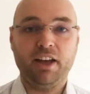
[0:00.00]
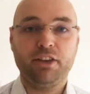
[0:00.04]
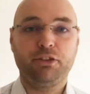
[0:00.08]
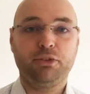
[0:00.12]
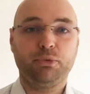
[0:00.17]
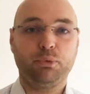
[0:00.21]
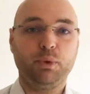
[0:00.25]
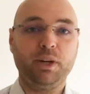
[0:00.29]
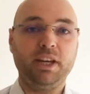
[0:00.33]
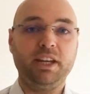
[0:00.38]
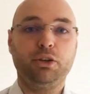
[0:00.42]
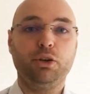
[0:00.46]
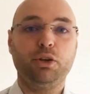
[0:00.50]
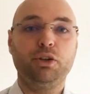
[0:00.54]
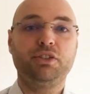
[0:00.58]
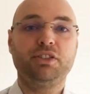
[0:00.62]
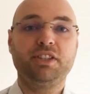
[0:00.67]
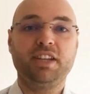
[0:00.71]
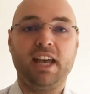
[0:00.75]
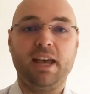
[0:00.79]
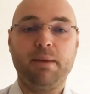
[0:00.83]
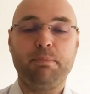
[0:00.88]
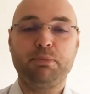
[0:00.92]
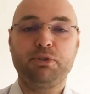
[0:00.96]
3 good
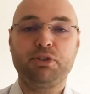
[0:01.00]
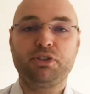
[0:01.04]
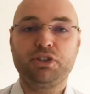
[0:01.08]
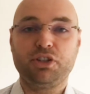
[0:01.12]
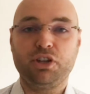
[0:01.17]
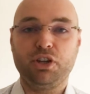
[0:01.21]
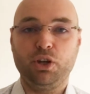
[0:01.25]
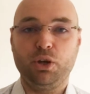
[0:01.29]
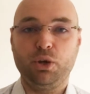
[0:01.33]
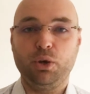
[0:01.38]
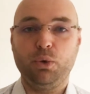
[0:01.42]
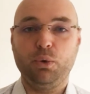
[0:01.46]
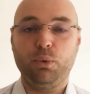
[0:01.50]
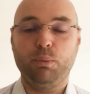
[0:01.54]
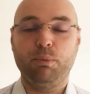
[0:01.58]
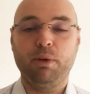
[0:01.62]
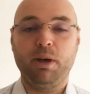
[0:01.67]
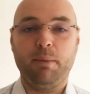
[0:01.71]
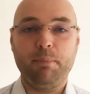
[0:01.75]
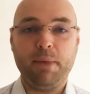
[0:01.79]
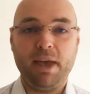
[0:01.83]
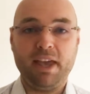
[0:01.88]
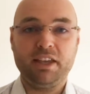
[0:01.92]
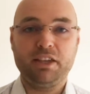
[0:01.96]
tips to
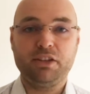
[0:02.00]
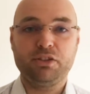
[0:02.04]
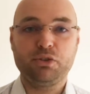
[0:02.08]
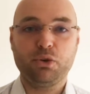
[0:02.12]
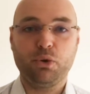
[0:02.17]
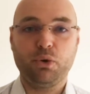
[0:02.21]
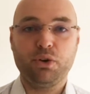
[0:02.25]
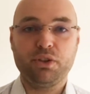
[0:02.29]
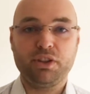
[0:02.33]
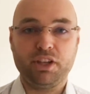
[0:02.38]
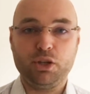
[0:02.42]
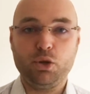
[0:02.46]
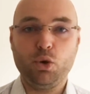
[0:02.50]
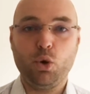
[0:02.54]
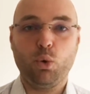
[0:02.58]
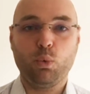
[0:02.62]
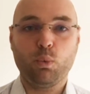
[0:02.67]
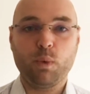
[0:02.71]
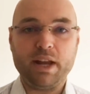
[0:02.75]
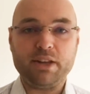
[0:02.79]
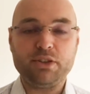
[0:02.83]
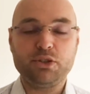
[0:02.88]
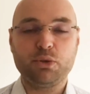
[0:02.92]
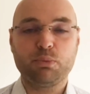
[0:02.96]
make sure that your
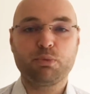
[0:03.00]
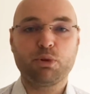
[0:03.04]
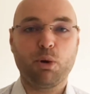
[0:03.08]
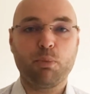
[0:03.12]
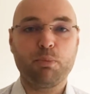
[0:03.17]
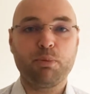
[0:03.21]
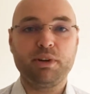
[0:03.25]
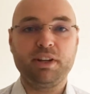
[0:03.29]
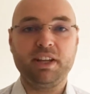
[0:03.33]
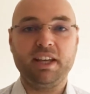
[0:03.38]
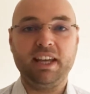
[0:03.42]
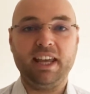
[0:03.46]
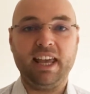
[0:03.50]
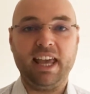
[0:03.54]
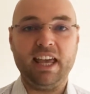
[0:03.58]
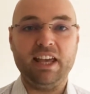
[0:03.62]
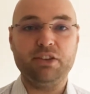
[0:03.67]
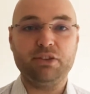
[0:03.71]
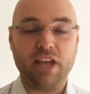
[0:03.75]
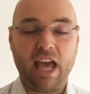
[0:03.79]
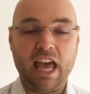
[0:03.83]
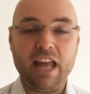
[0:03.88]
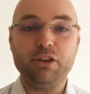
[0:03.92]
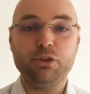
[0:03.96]
rental property
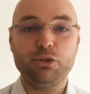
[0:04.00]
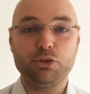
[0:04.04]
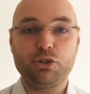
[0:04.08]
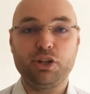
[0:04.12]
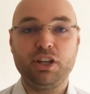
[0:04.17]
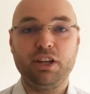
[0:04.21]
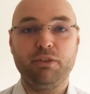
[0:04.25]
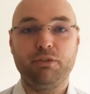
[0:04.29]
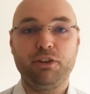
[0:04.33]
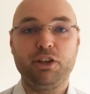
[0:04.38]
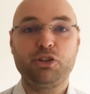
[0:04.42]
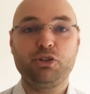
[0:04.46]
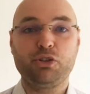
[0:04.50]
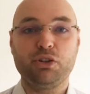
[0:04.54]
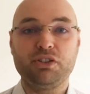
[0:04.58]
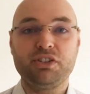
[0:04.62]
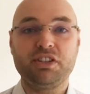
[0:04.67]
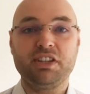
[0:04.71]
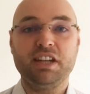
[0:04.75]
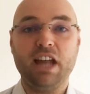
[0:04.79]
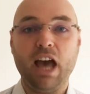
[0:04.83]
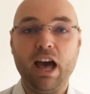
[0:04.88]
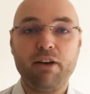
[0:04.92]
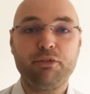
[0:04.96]
is energy
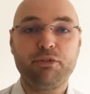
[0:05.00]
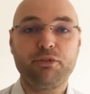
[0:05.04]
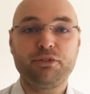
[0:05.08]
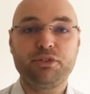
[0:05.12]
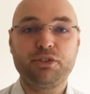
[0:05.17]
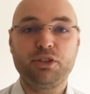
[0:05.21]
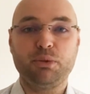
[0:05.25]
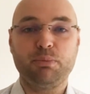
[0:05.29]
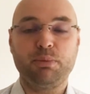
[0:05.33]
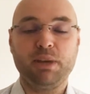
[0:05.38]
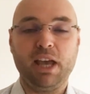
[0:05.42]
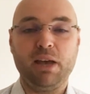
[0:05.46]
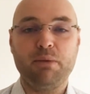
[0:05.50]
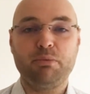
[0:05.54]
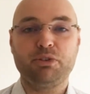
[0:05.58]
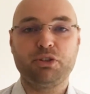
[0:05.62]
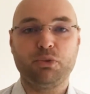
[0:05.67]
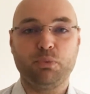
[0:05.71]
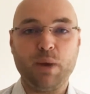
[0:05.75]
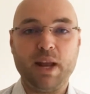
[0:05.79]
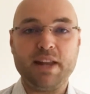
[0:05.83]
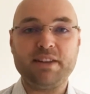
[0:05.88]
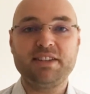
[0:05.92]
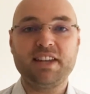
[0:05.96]
efficient enough to be able
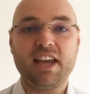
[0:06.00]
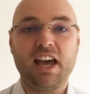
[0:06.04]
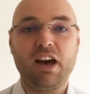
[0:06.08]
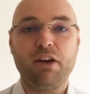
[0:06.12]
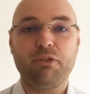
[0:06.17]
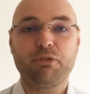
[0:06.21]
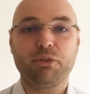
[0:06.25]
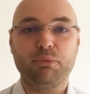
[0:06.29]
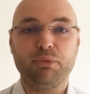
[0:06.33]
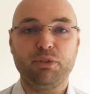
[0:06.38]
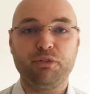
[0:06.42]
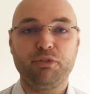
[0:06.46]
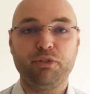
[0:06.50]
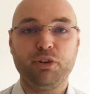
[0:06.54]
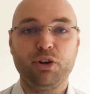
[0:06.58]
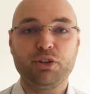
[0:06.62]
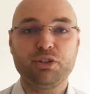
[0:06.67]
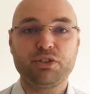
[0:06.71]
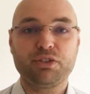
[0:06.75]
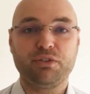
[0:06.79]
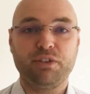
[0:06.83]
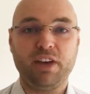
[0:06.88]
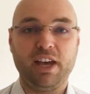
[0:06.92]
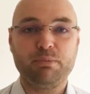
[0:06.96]
to rent out from the
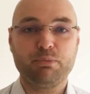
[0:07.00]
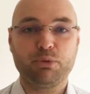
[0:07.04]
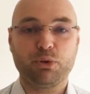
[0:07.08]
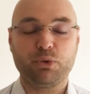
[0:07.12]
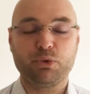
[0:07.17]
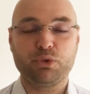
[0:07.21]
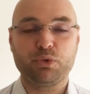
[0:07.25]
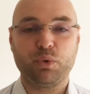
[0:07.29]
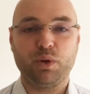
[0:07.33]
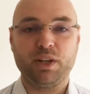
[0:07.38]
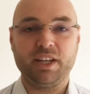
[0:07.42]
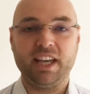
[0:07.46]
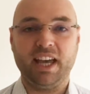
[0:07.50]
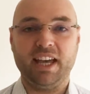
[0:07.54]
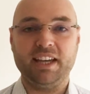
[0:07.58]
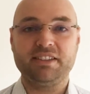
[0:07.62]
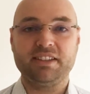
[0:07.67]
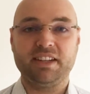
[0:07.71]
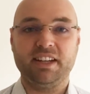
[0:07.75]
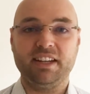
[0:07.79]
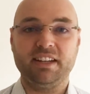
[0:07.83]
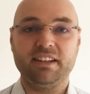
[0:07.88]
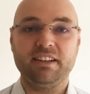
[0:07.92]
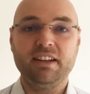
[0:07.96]
1st of April
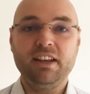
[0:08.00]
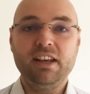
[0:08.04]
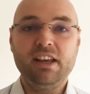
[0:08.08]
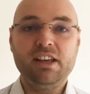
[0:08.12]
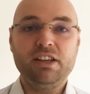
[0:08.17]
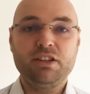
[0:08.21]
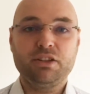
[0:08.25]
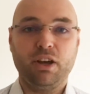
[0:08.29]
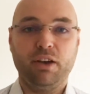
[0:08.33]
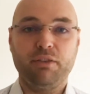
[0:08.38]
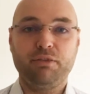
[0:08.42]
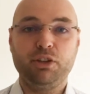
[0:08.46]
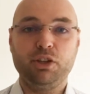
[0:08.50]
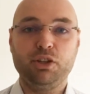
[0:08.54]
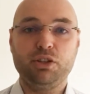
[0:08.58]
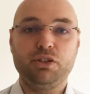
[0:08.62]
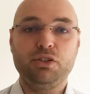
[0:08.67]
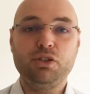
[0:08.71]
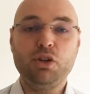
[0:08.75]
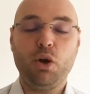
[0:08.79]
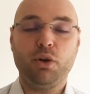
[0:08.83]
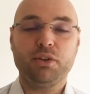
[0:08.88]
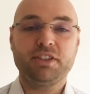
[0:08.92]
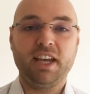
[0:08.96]
2018. So if you're
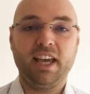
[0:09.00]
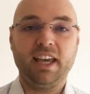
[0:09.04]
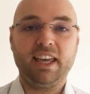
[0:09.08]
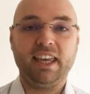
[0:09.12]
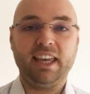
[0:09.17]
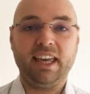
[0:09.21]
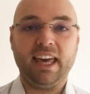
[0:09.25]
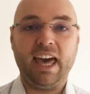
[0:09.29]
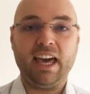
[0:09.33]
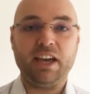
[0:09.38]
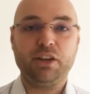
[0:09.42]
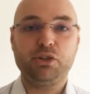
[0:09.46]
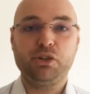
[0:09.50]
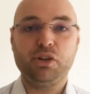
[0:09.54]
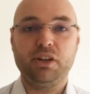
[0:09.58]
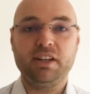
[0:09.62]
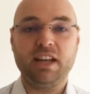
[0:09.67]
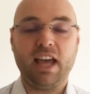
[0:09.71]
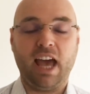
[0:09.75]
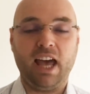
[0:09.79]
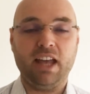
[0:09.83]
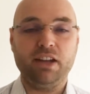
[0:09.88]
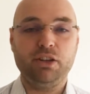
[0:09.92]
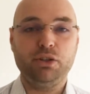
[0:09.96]
not taking
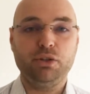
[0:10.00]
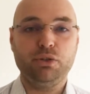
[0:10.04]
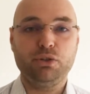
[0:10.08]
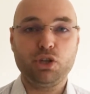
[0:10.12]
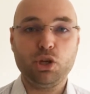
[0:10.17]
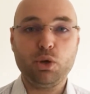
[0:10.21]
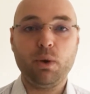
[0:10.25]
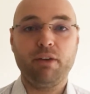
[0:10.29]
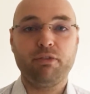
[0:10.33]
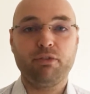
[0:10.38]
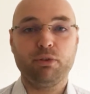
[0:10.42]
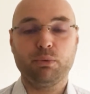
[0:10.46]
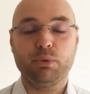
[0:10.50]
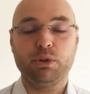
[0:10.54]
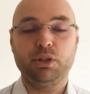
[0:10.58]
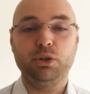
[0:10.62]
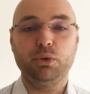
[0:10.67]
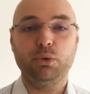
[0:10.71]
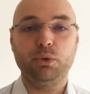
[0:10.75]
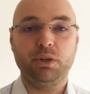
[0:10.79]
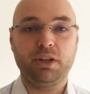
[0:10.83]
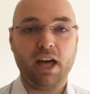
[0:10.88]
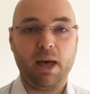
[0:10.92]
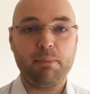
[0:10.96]
action and you do have a
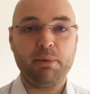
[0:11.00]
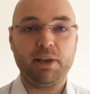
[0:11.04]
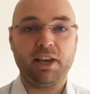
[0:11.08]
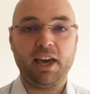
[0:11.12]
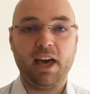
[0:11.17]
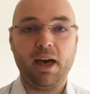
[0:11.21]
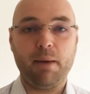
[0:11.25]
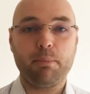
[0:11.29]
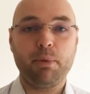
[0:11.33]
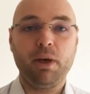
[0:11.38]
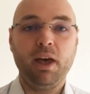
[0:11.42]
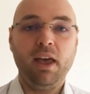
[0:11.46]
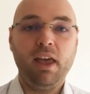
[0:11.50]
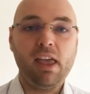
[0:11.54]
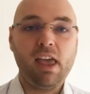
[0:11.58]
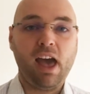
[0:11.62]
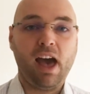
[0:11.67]
renewal coming up,